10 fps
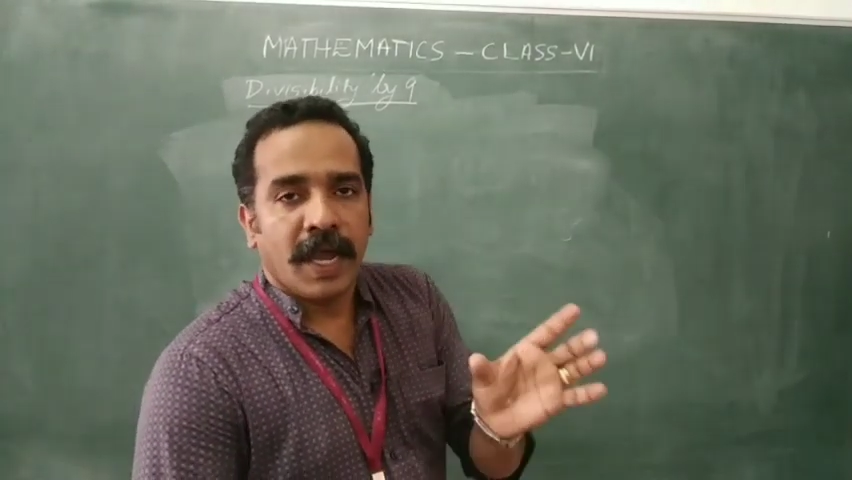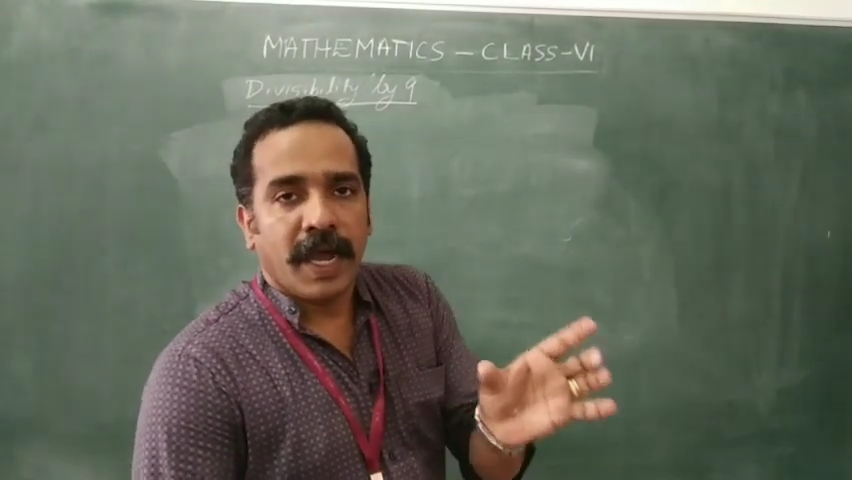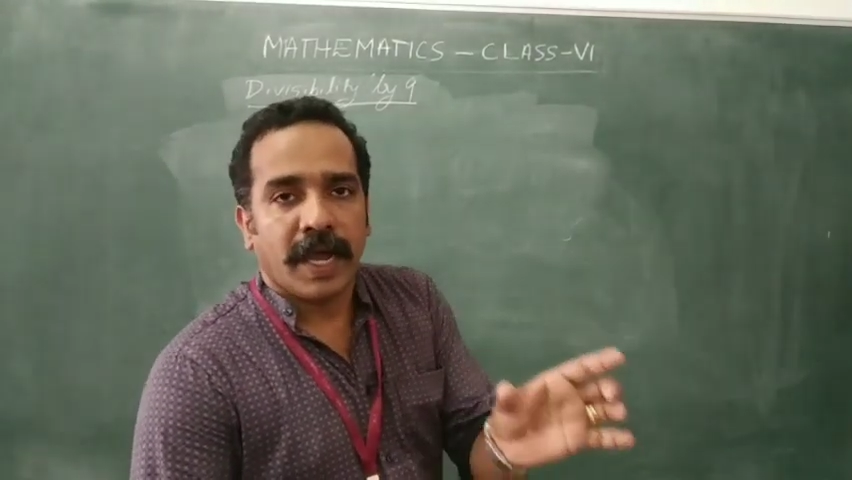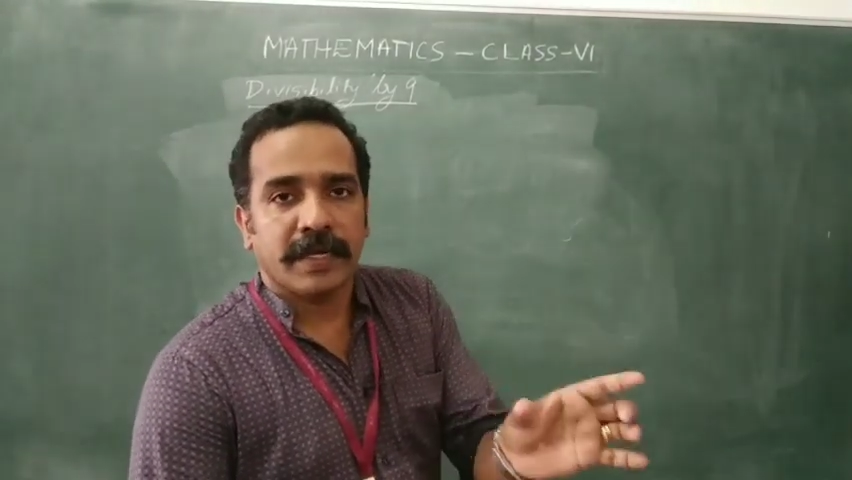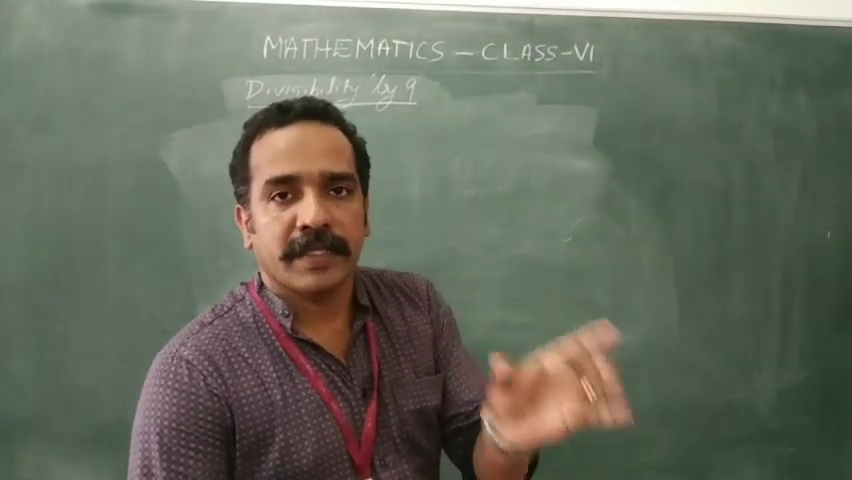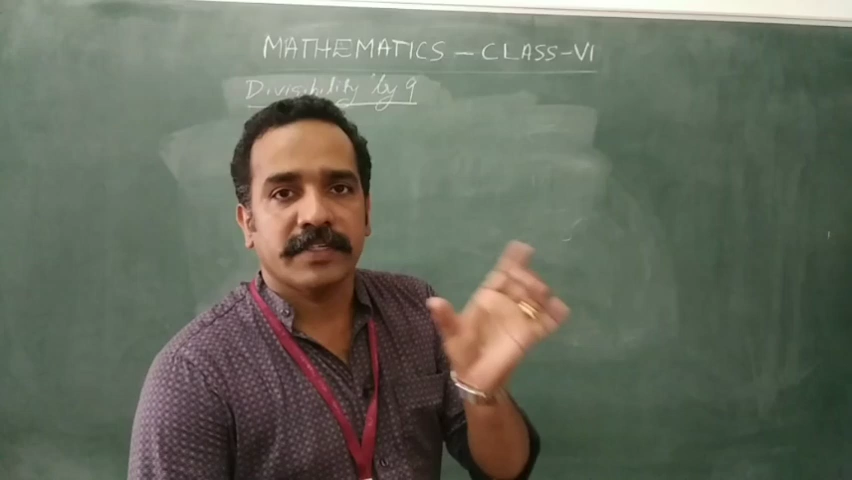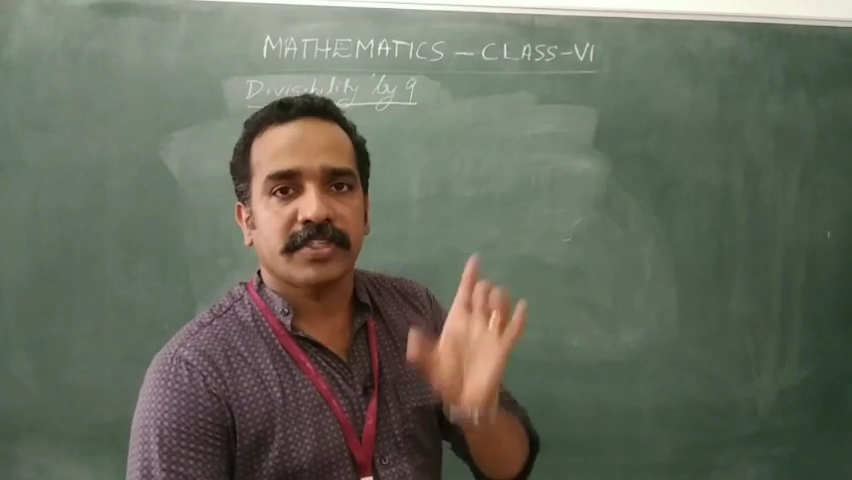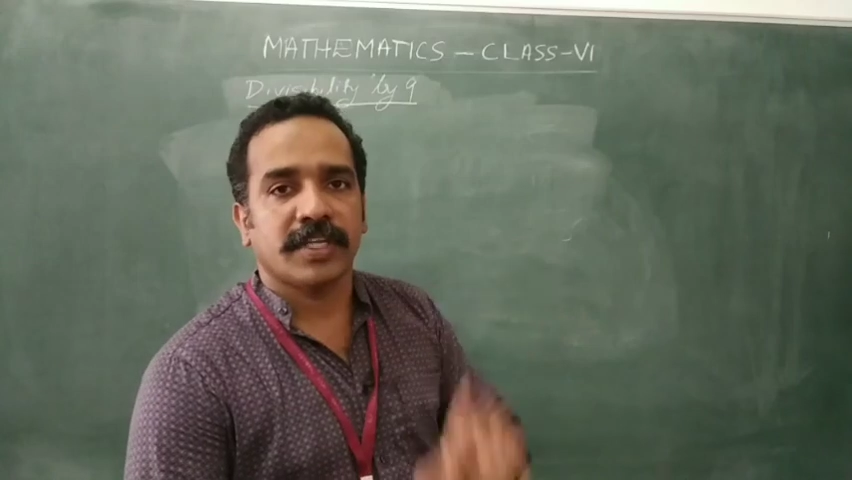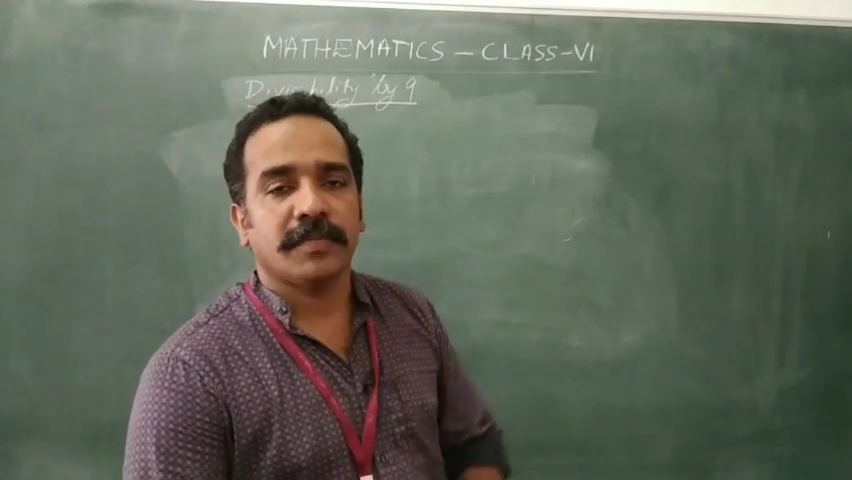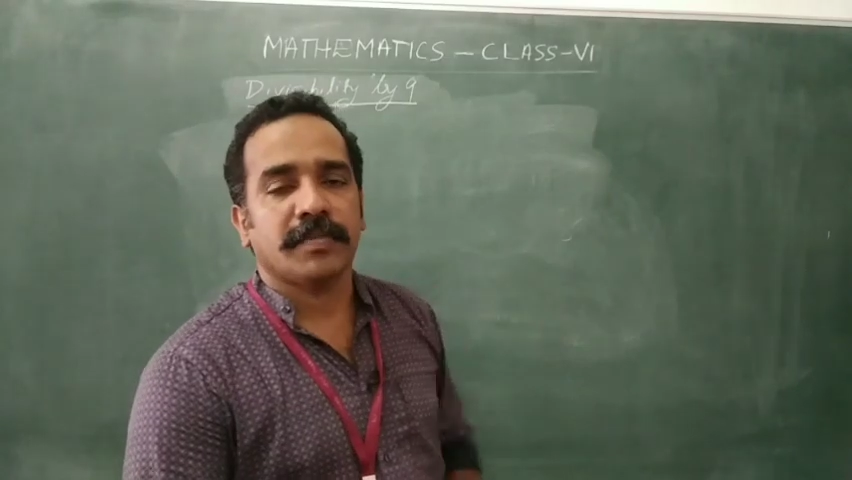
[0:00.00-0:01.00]
and that
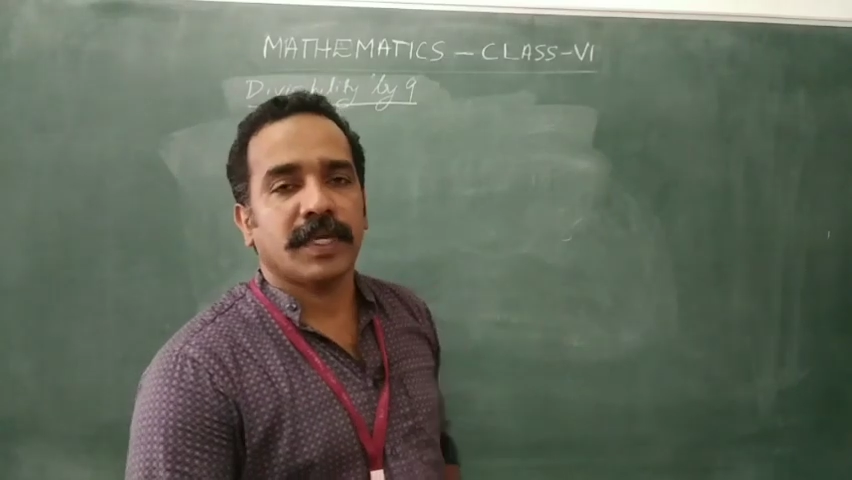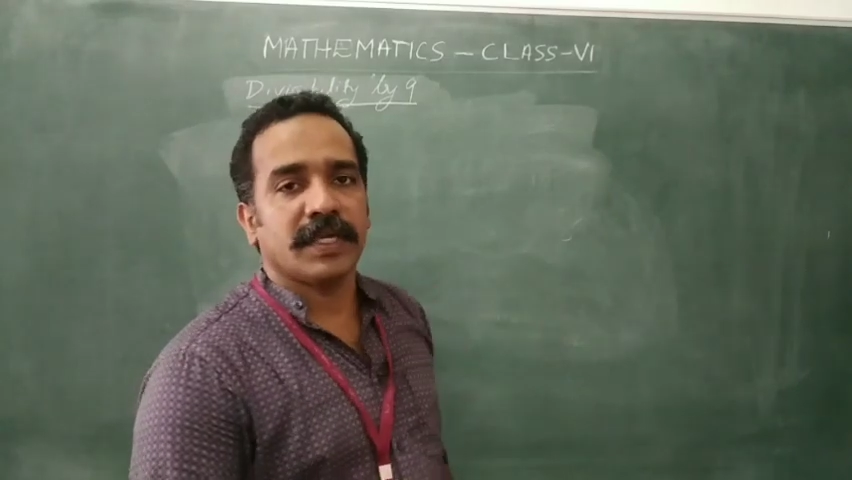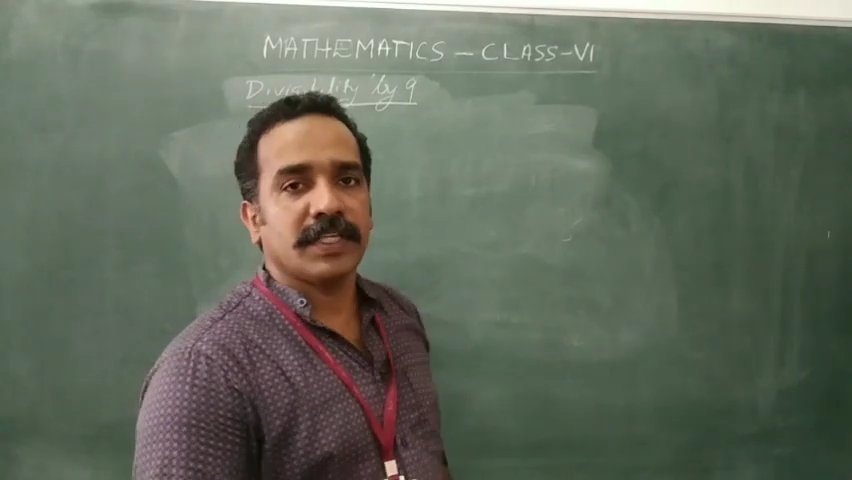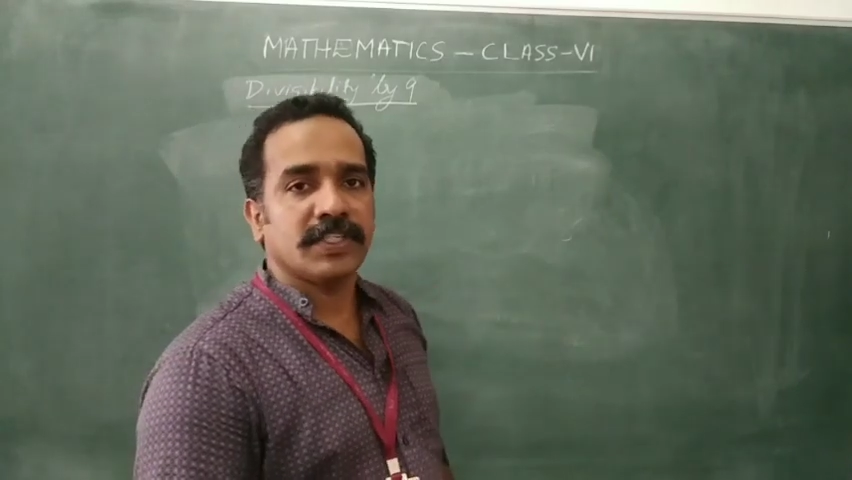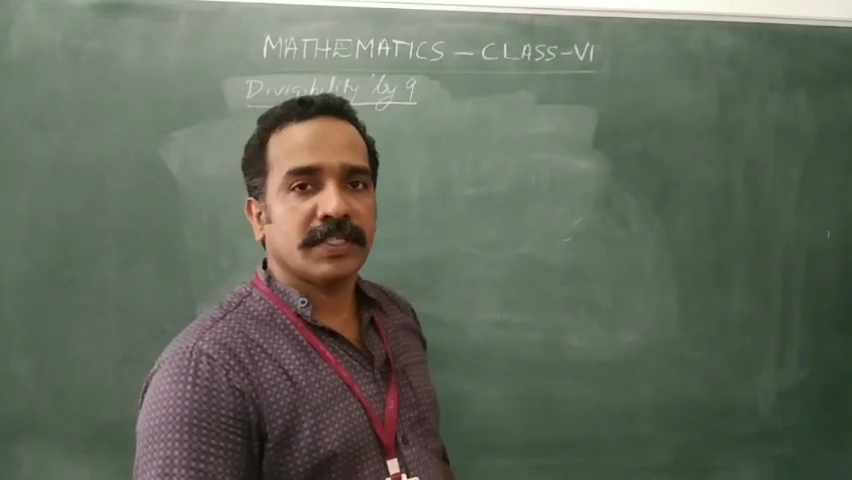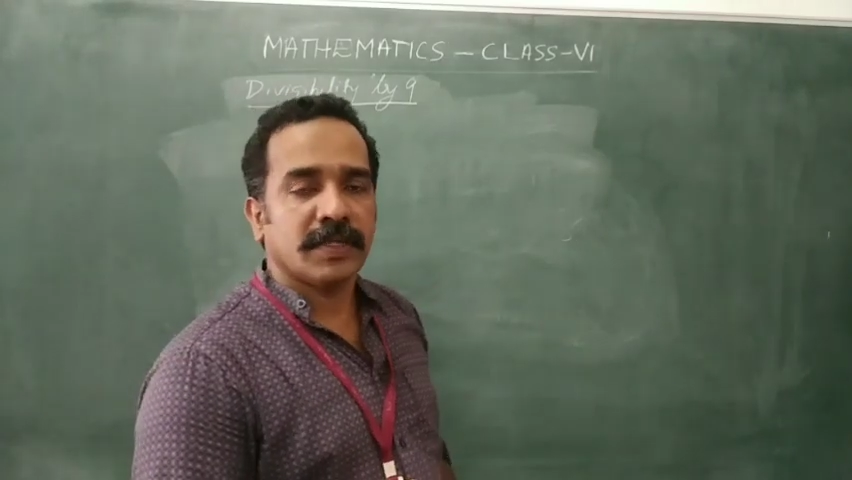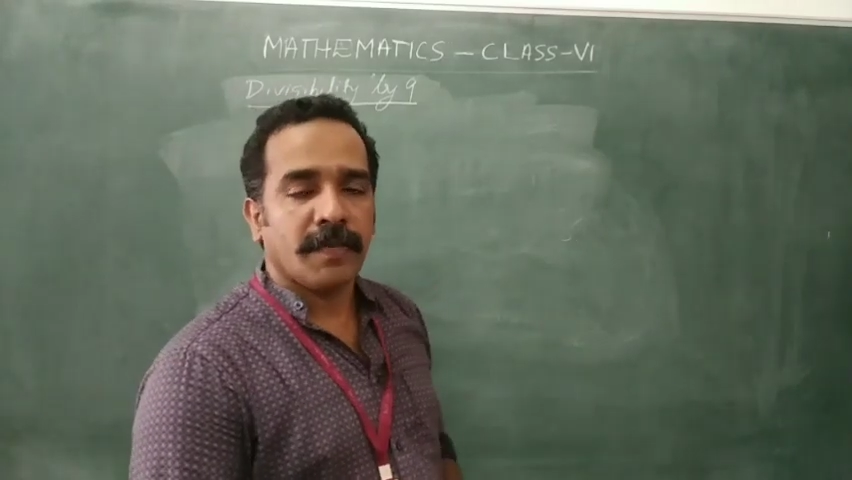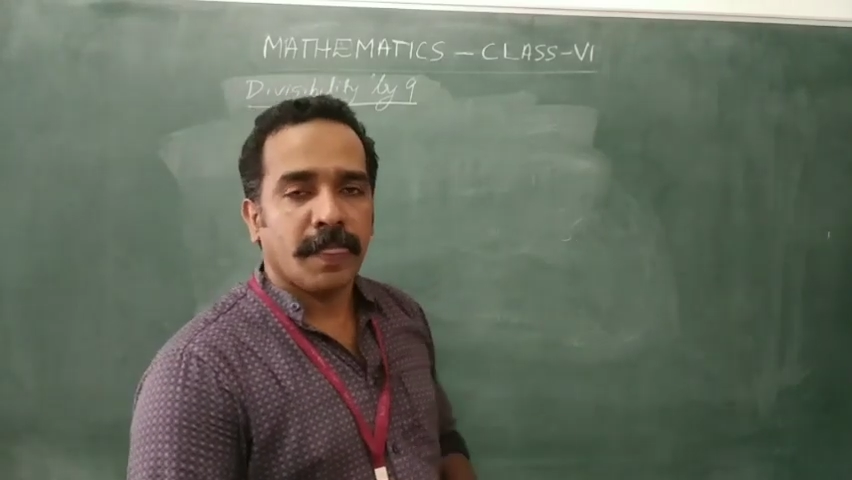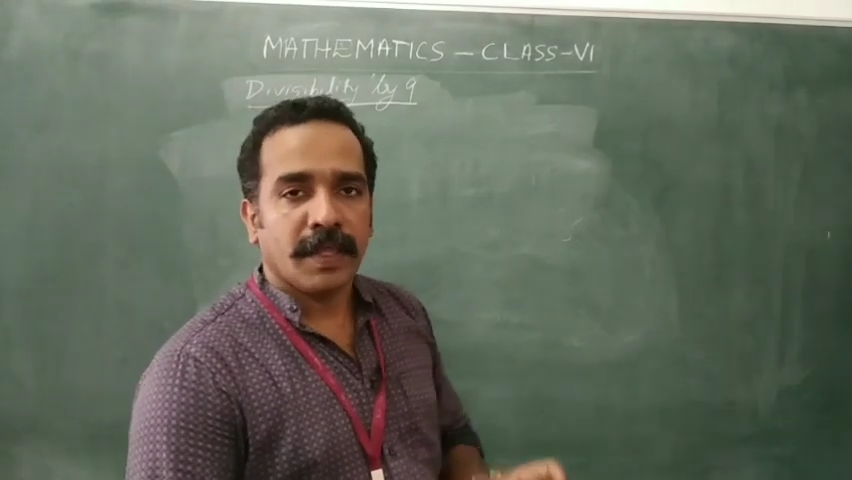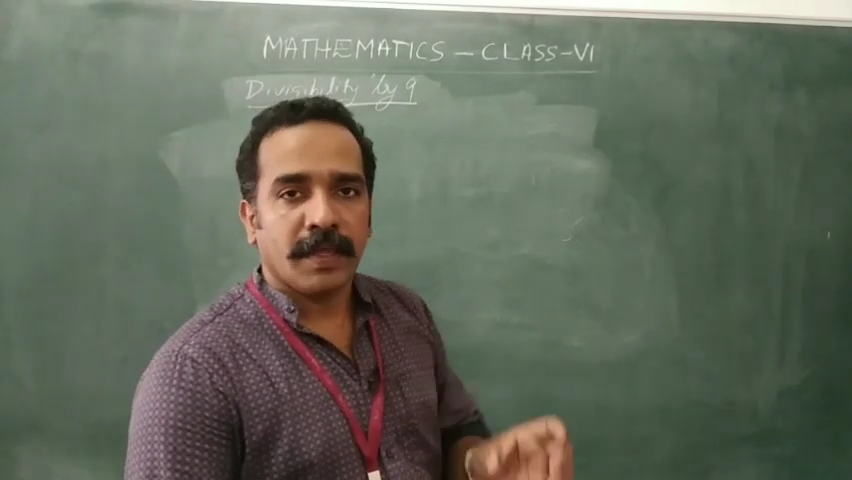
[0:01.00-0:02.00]
sum
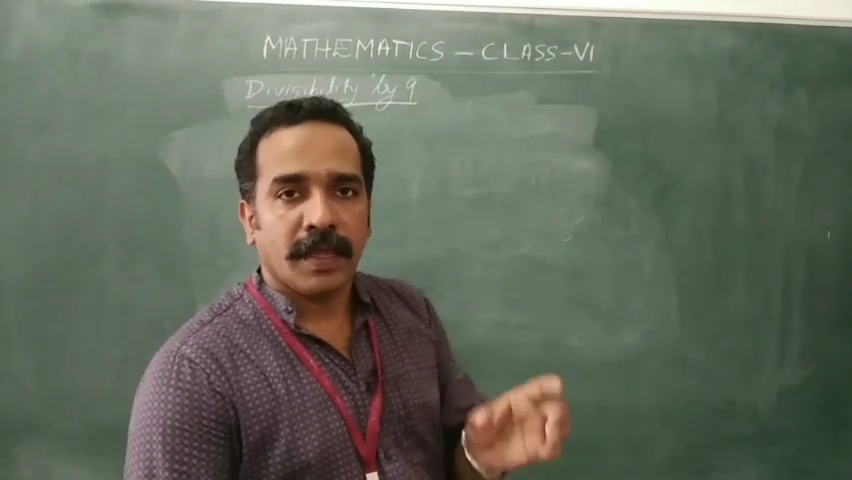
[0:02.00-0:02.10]
is